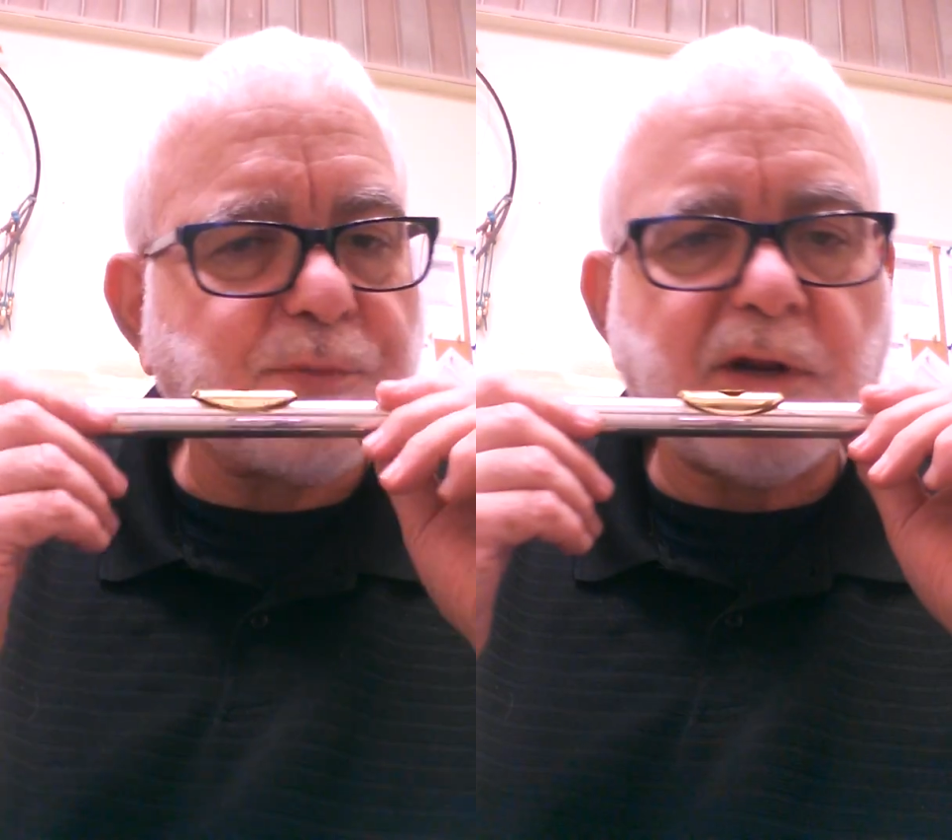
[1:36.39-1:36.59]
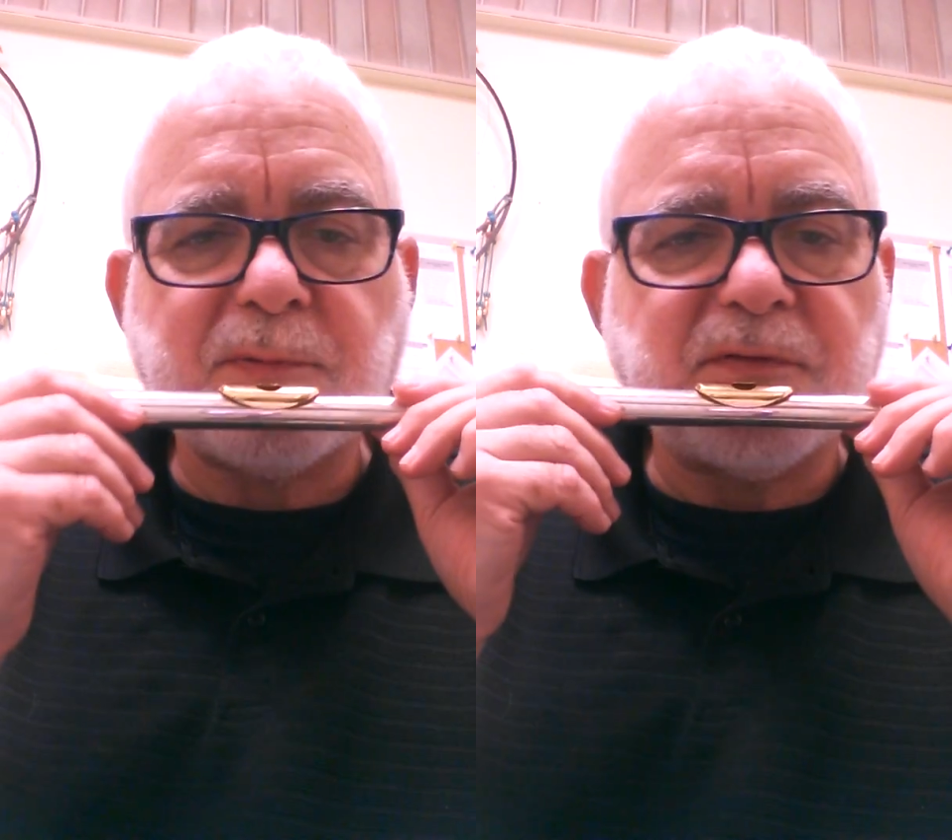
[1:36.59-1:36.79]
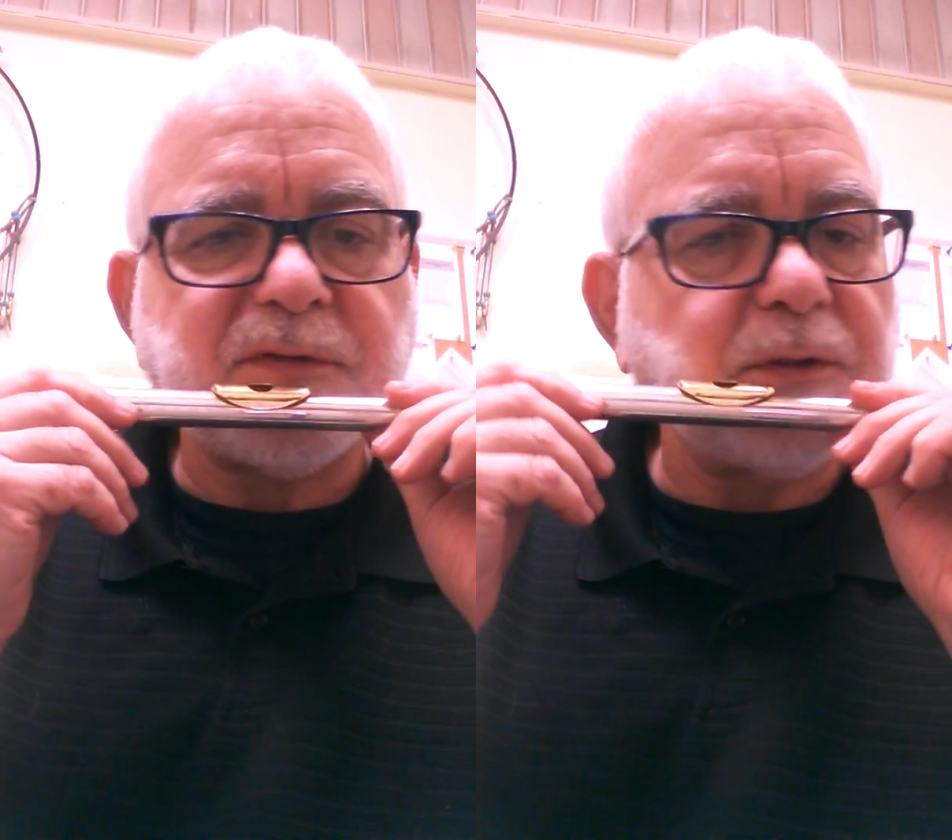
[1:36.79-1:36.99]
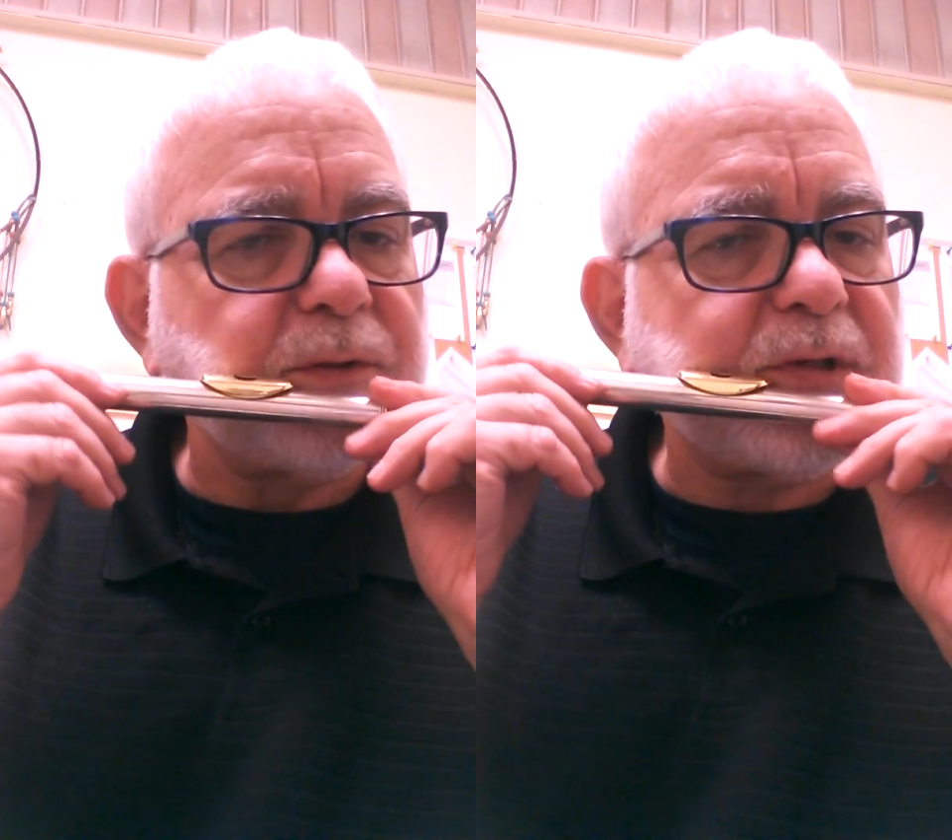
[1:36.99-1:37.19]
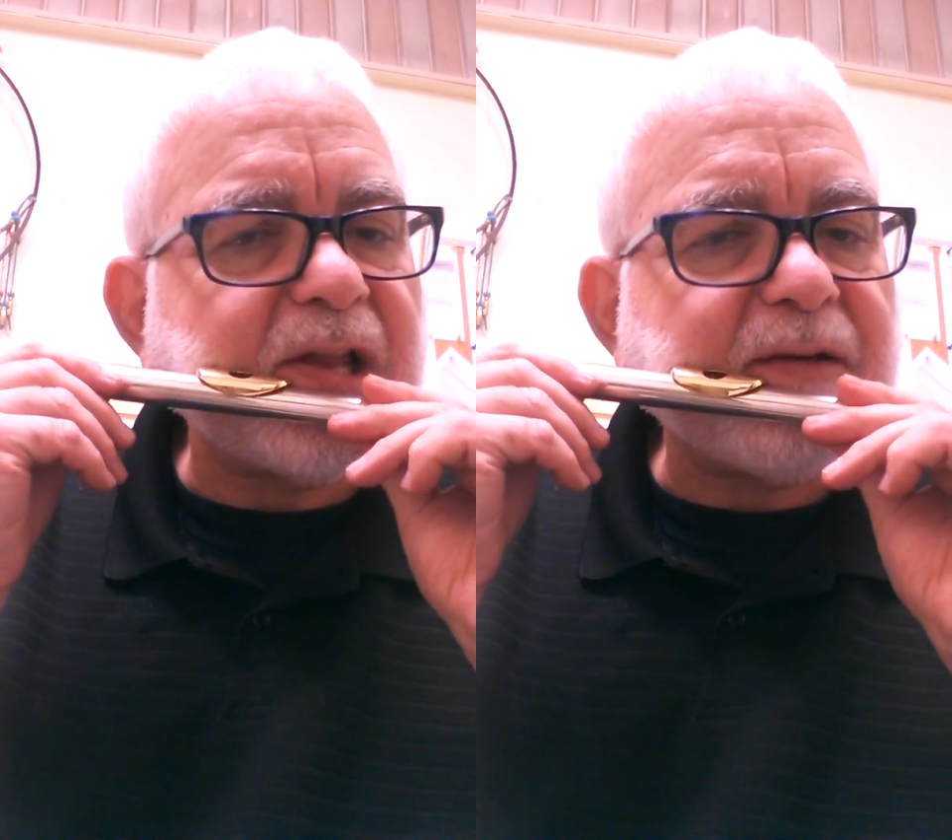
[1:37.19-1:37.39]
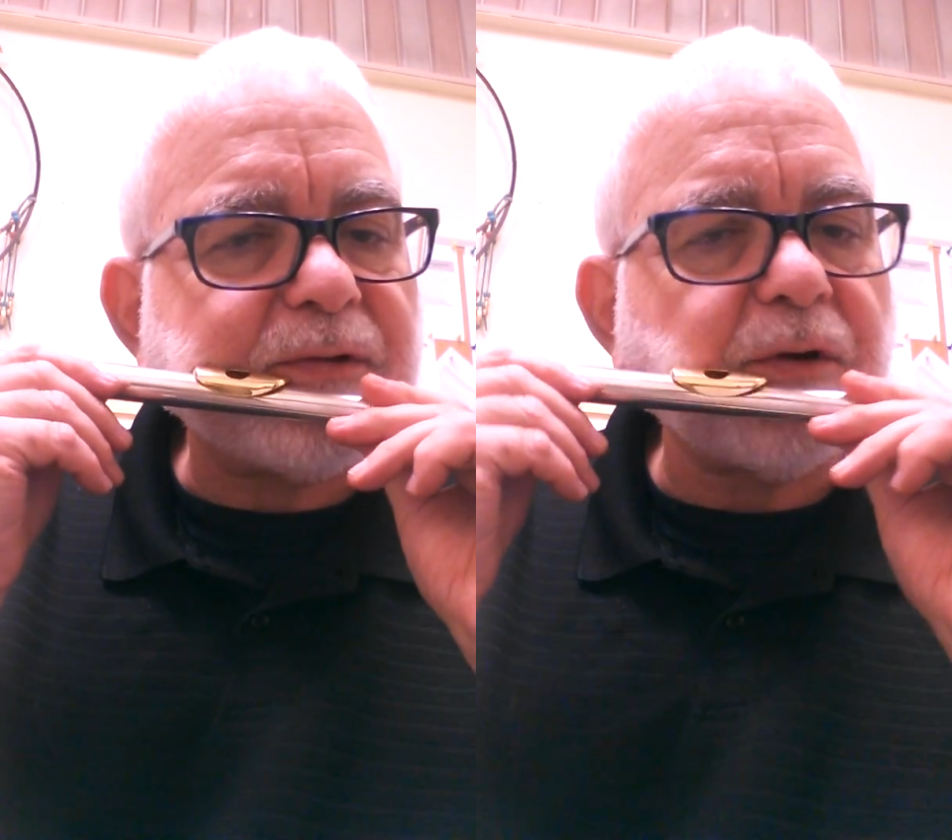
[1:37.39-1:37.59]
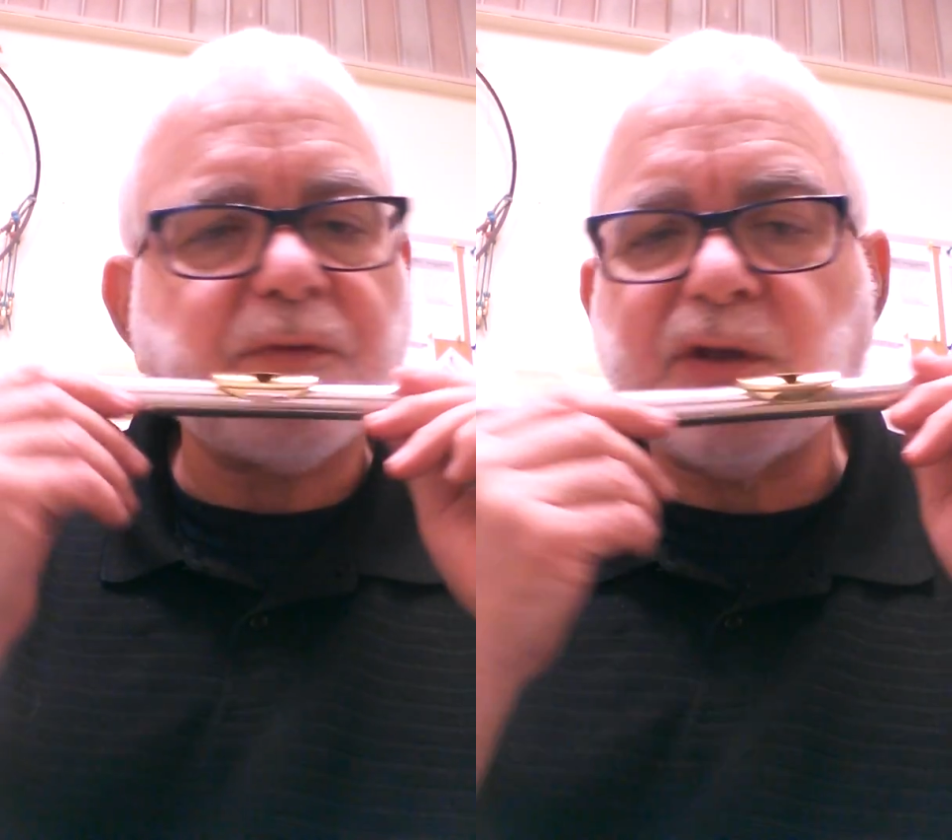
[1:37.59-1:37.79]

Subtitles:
put up the flute and have it over